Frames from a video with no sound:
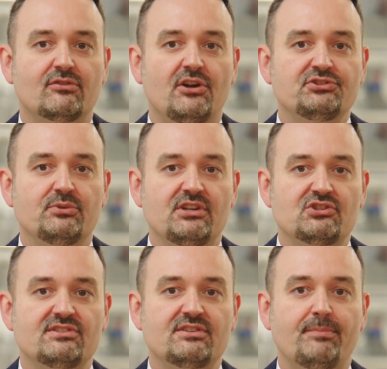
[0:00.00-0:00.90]
for
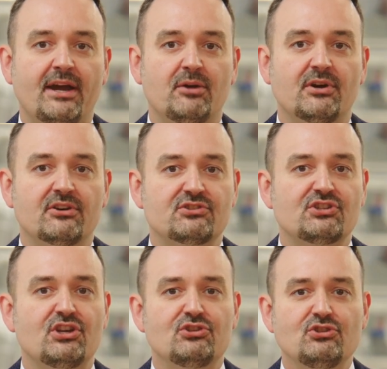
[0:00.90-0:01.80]
alterations in biomarkers
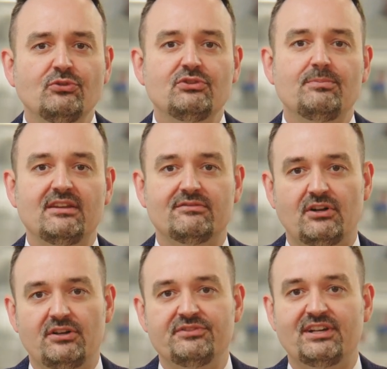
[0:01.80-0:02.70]
known to be
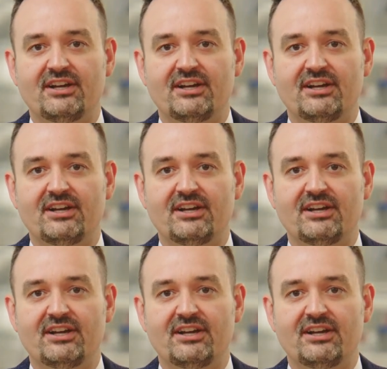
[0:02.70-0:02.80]
involved in